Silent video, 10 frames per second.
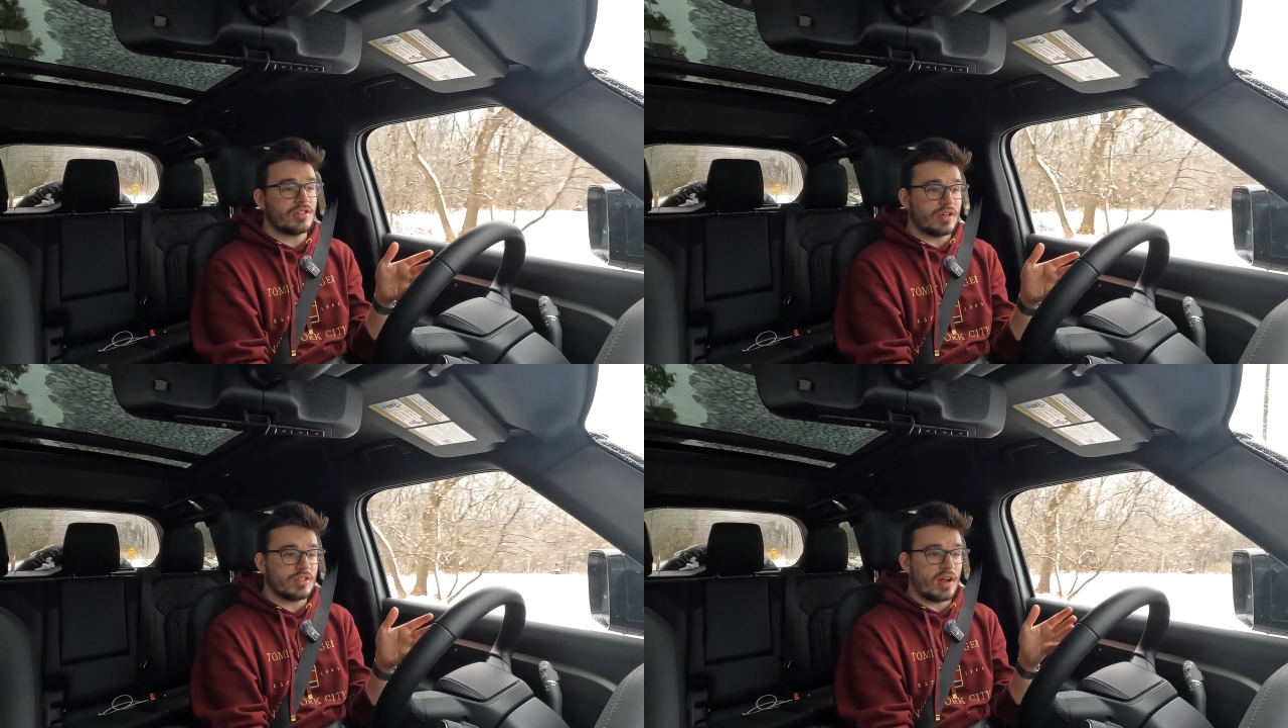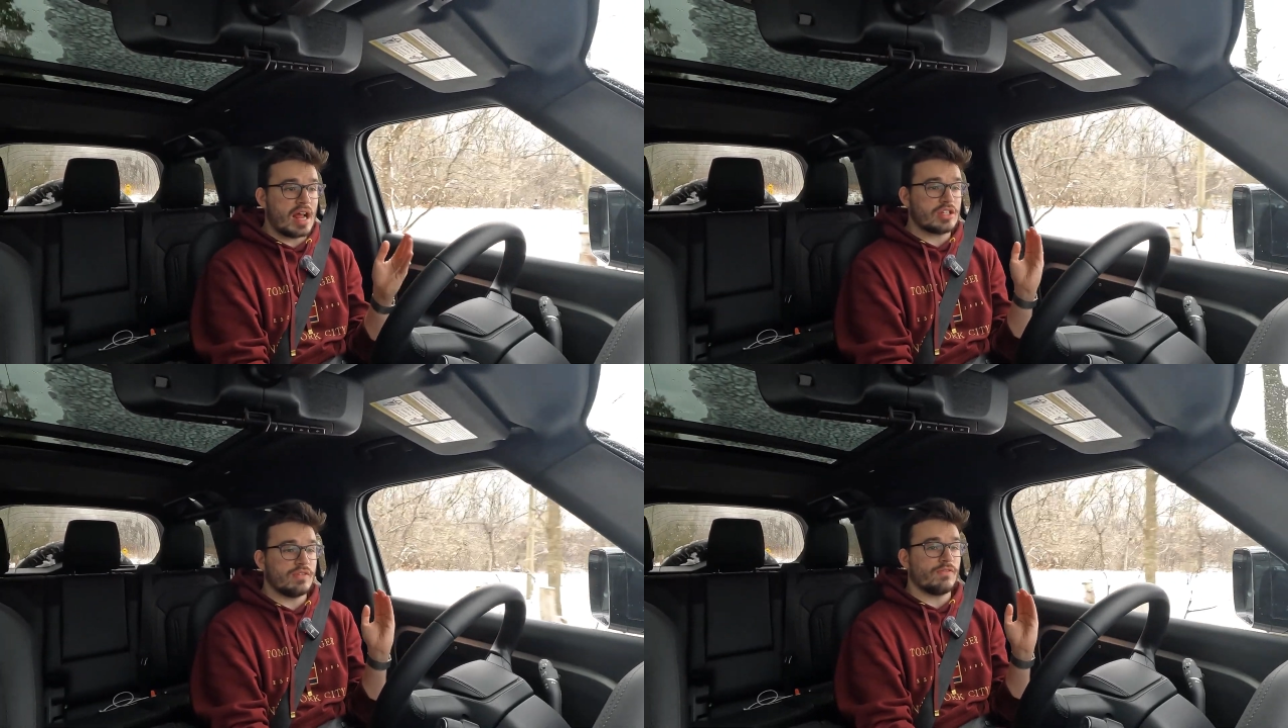cluster
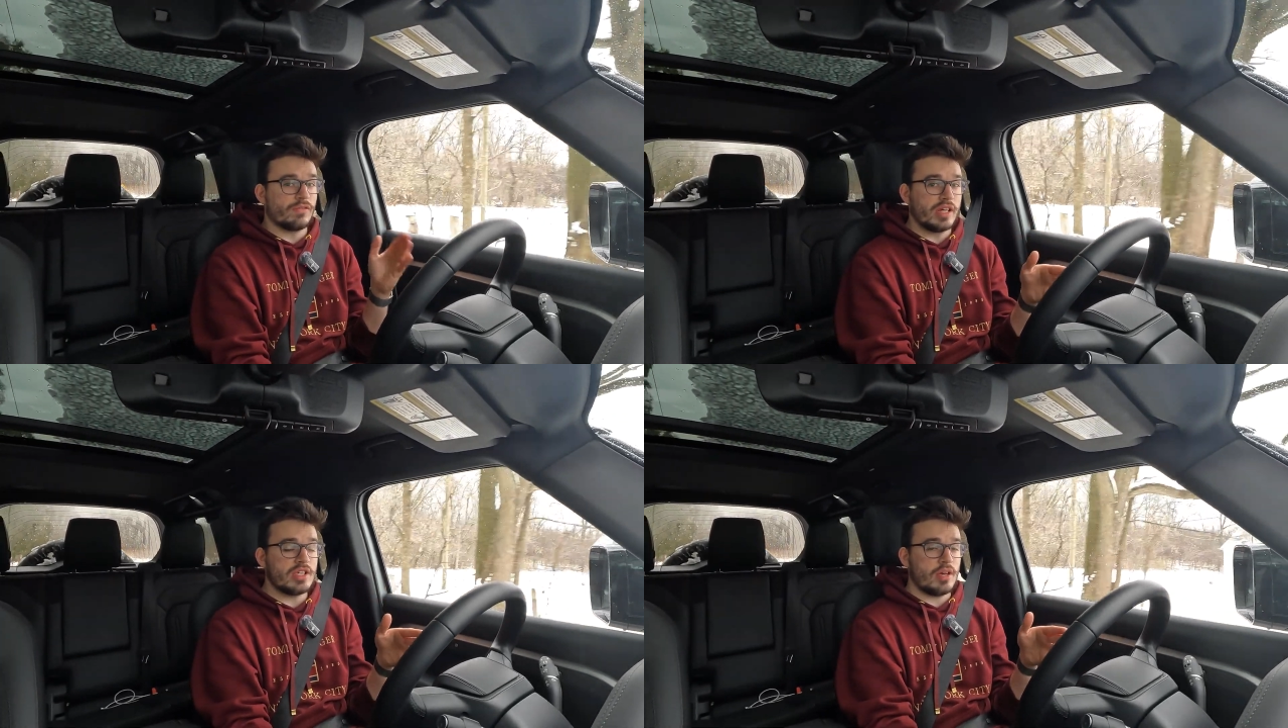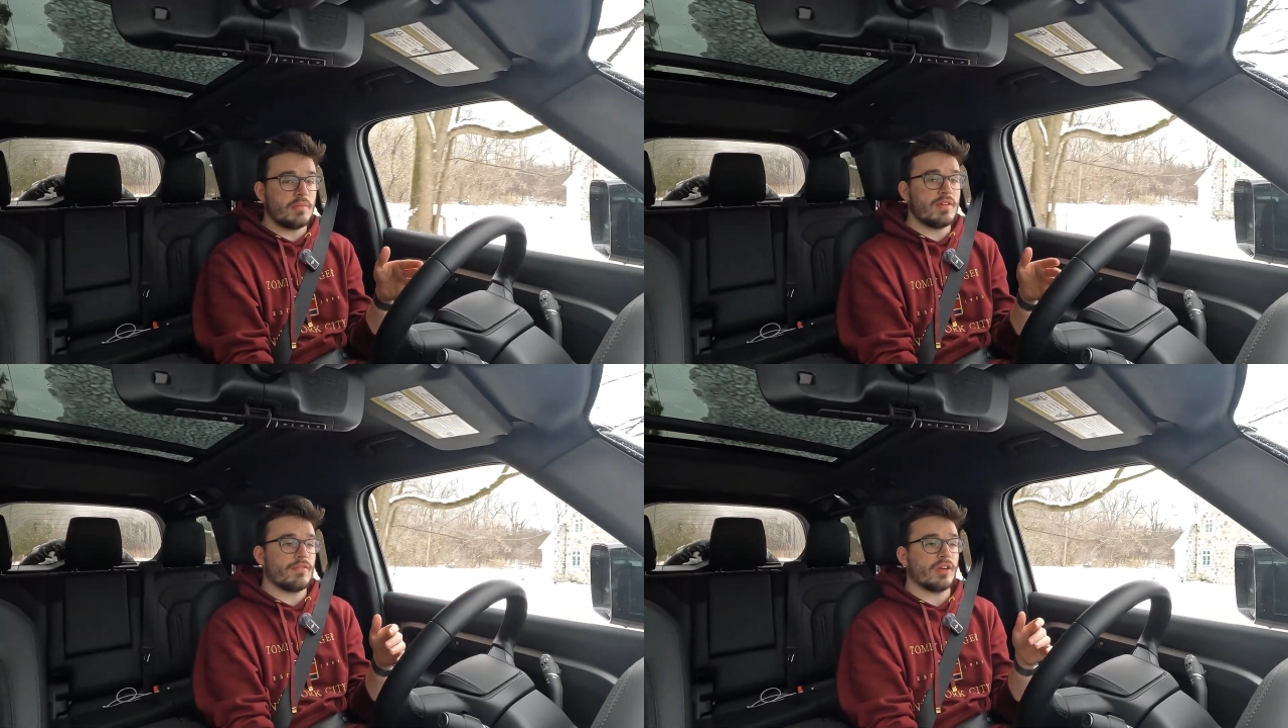actually freeze on
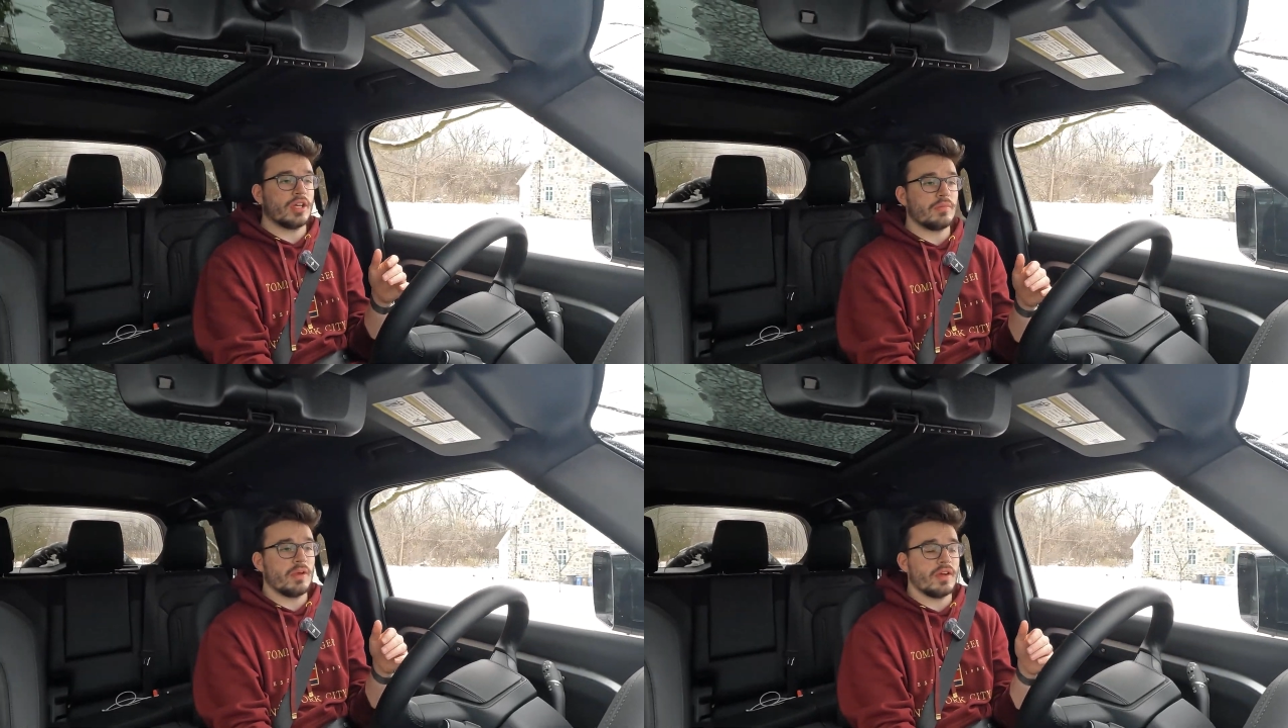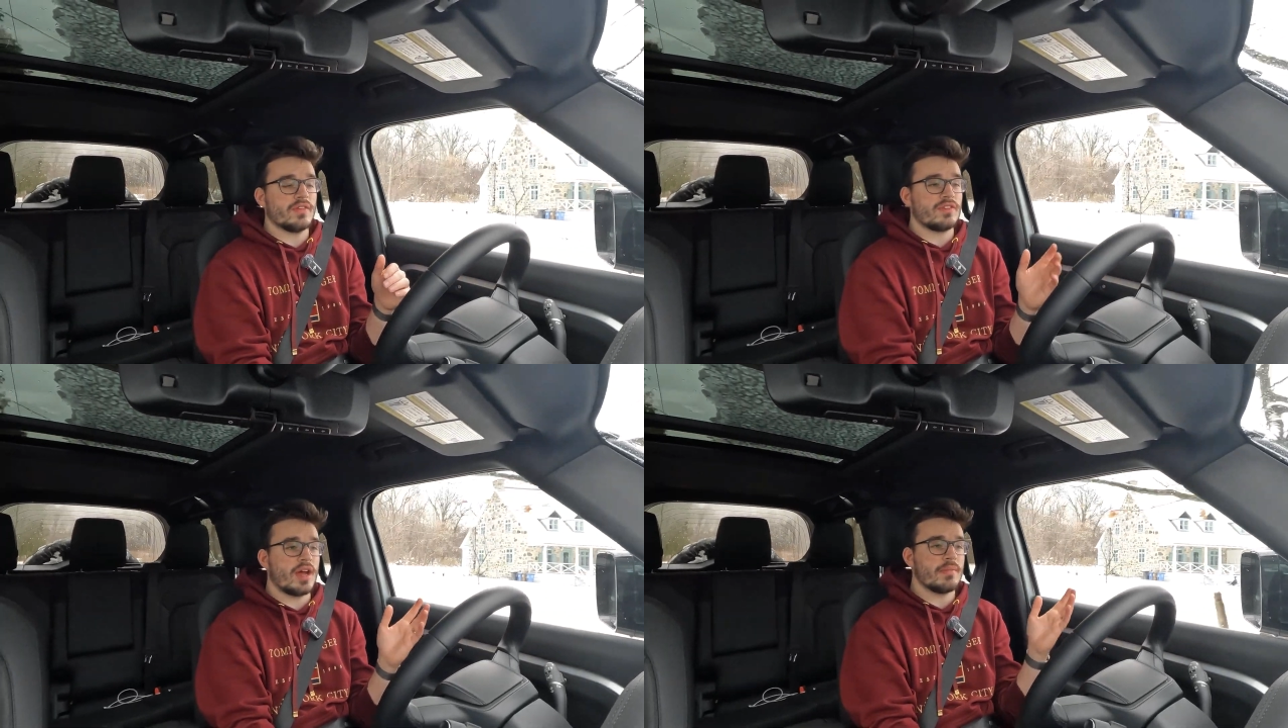me for a good period
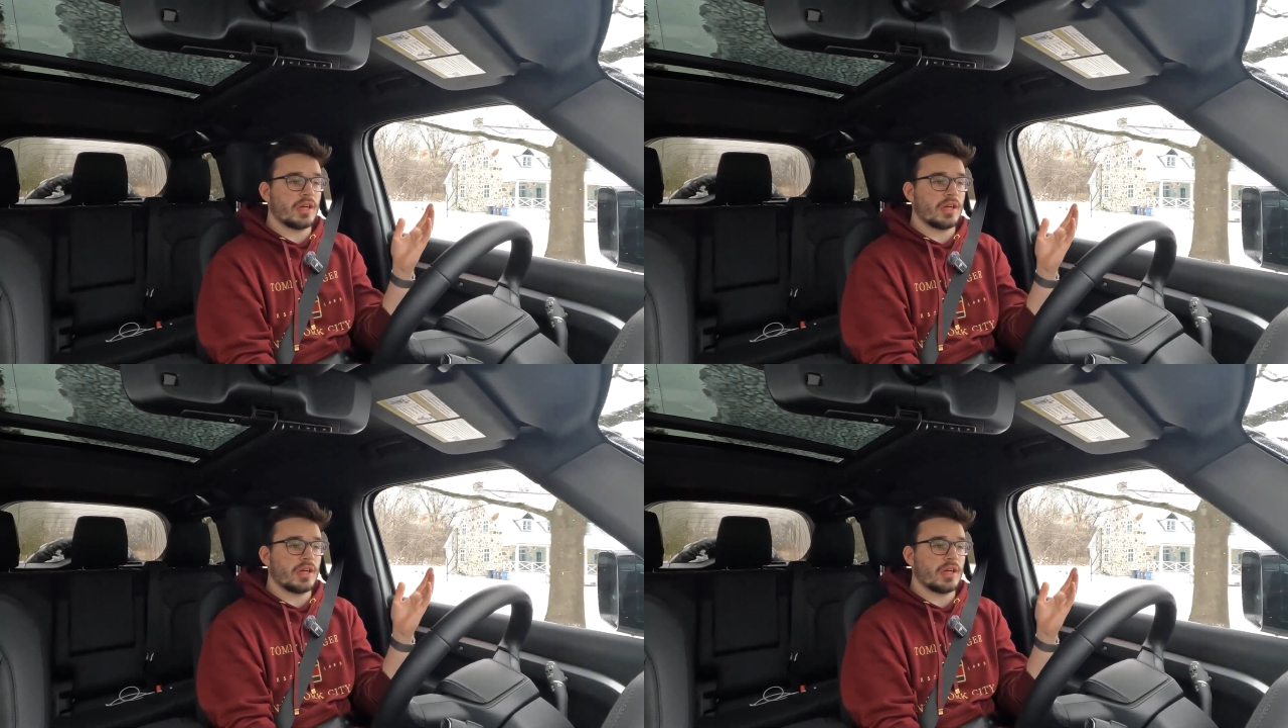of time.